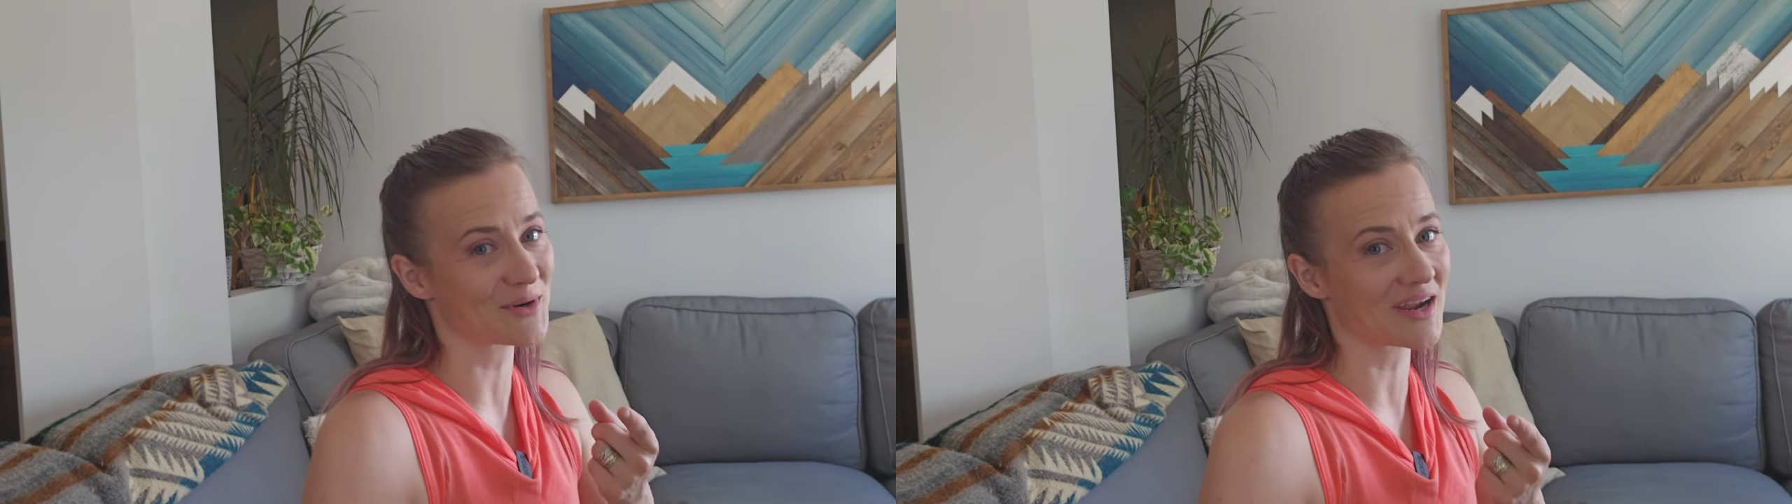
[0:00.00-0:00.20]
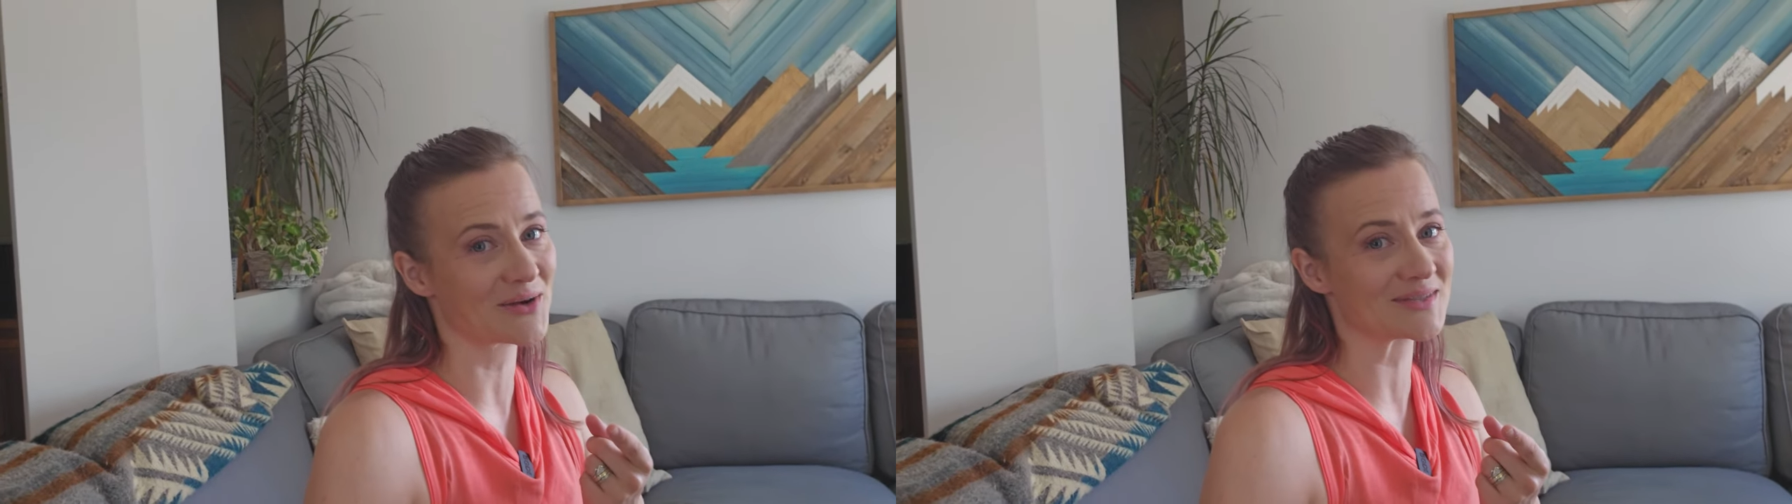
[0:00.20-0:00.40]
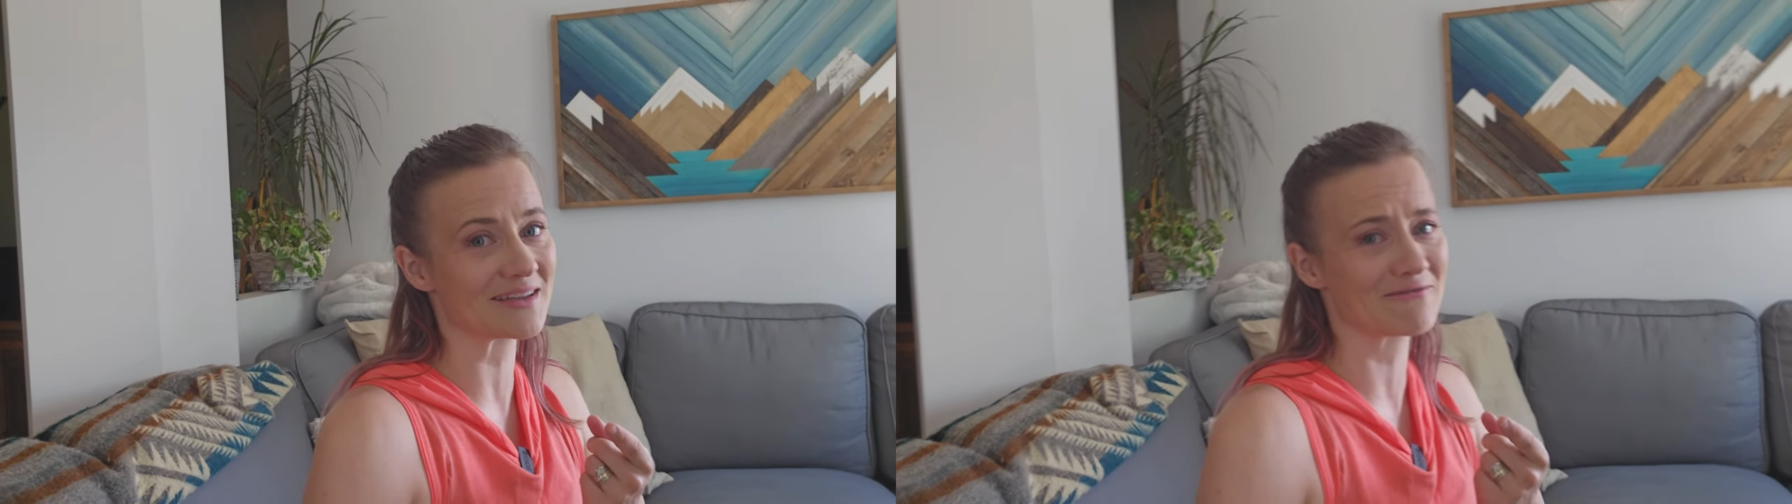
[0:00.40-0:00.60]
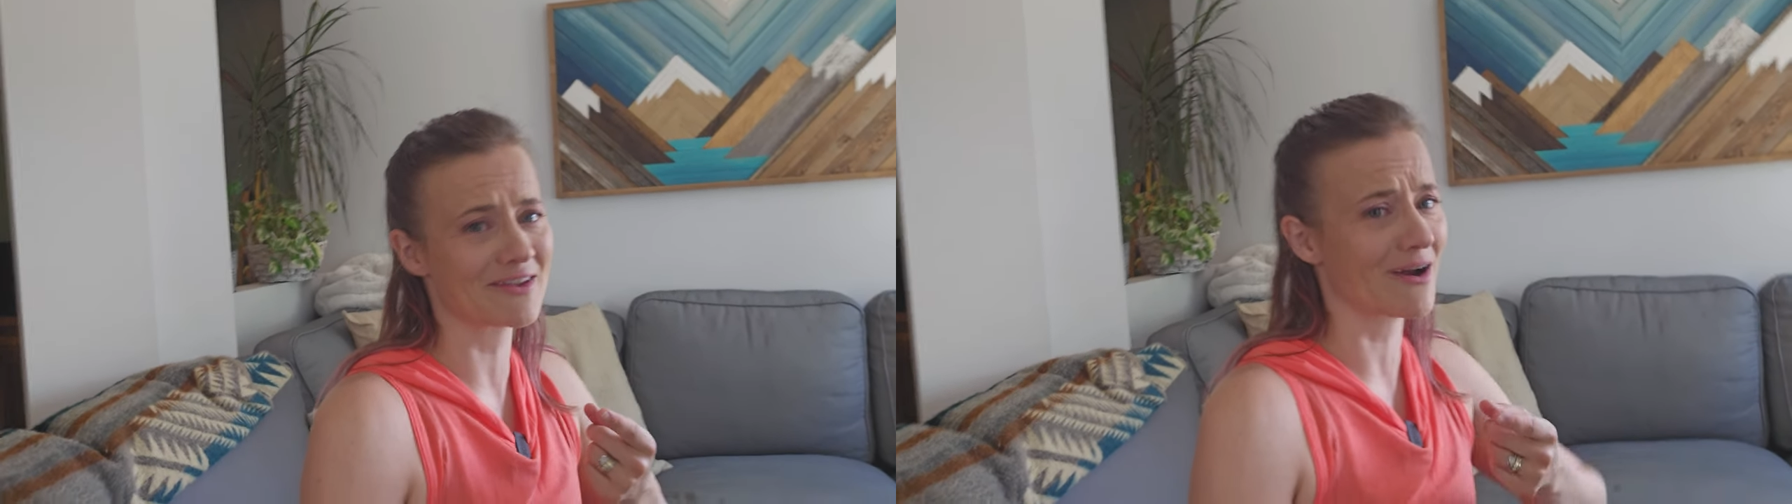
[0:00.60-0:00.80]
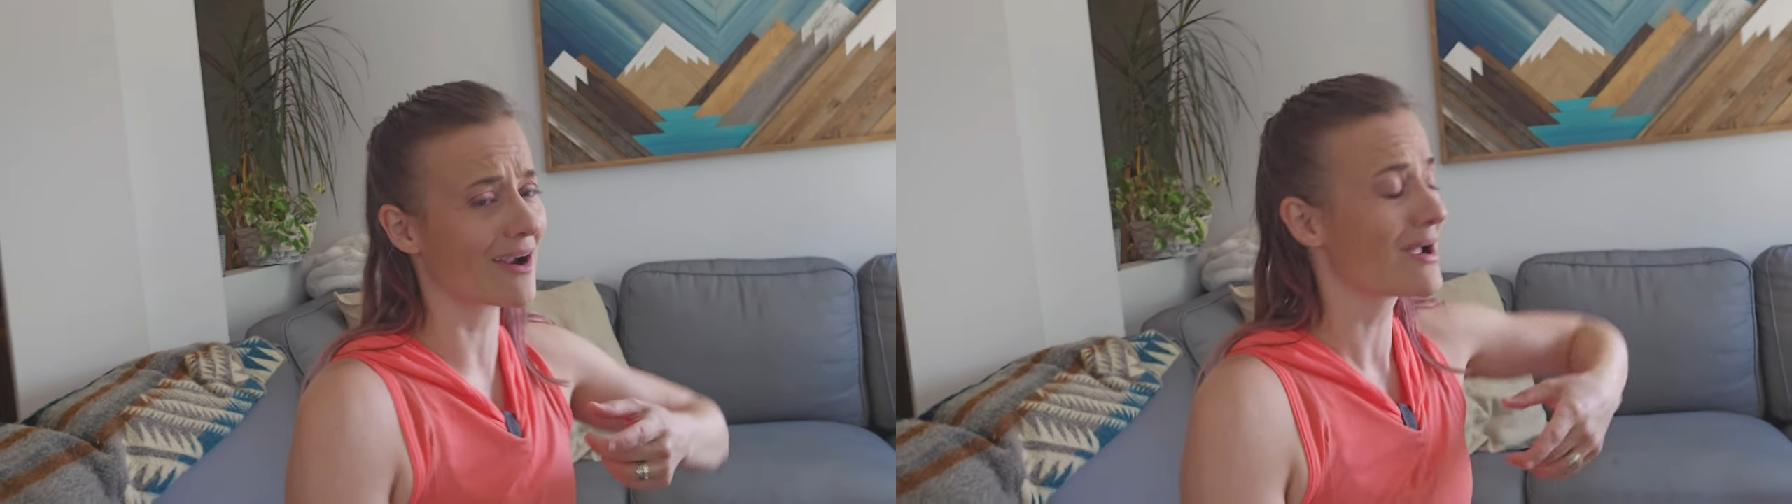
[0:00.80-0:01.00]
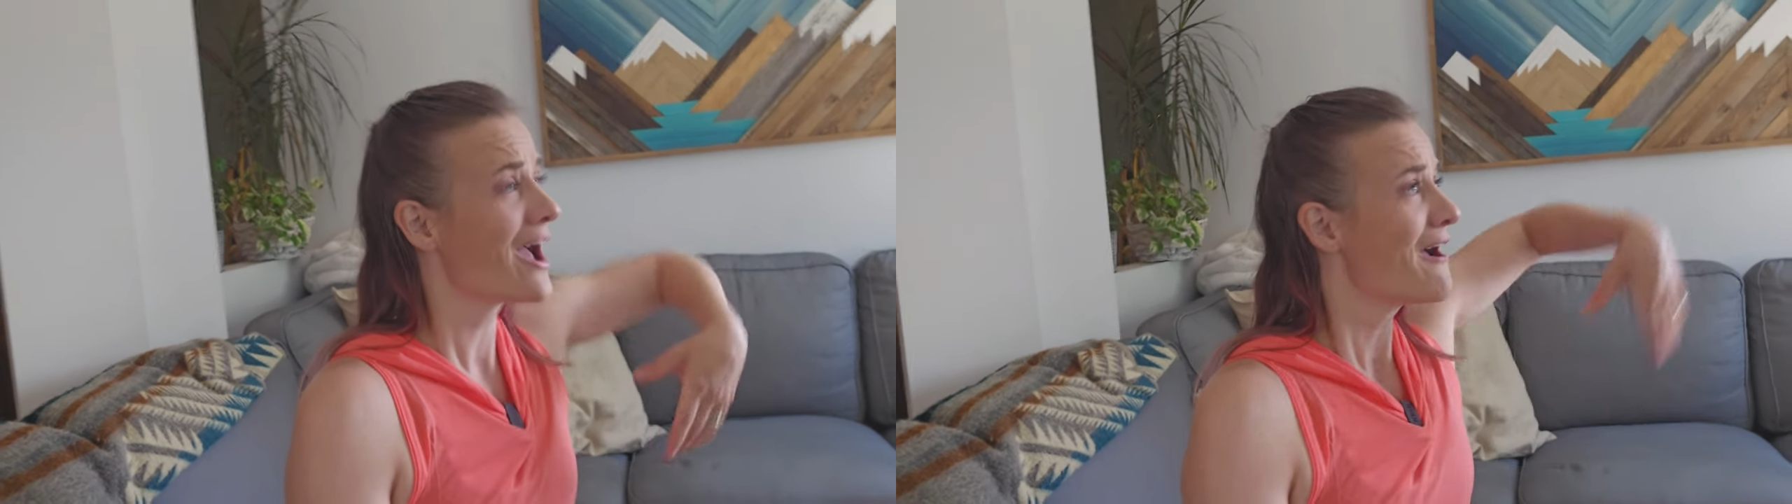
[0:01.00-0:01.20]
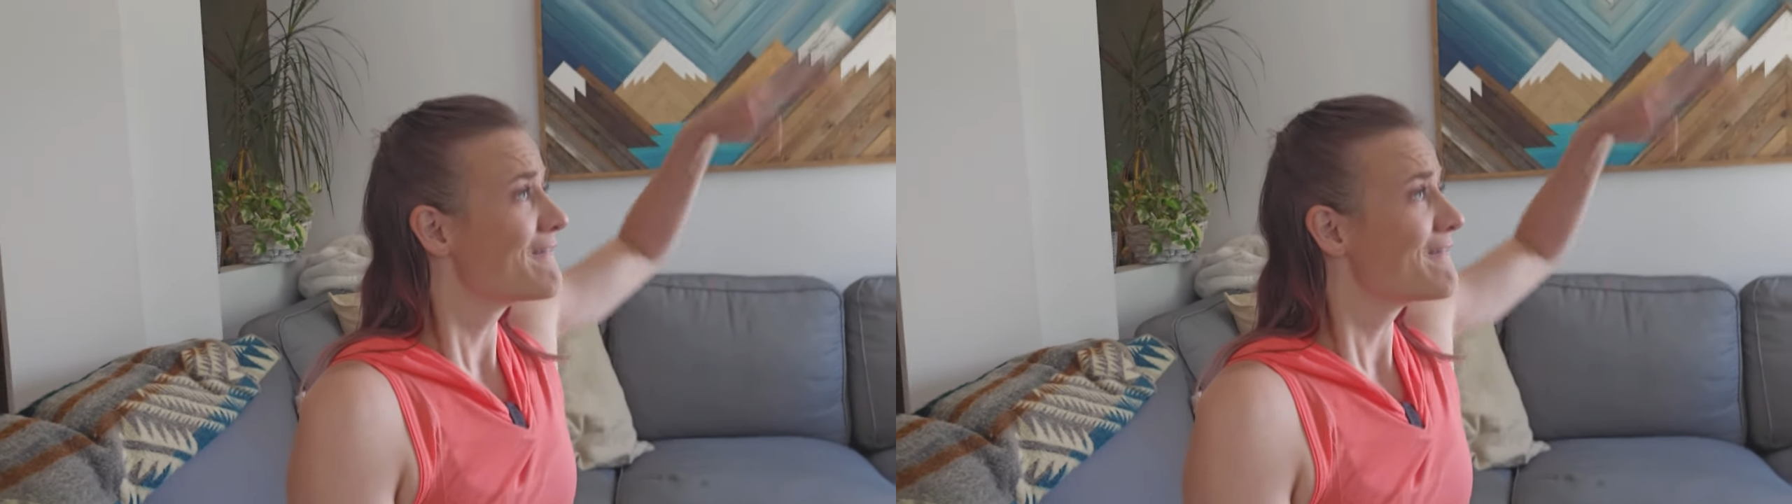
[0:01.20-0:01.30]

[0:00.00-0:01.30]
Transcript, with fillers: workouts in VR,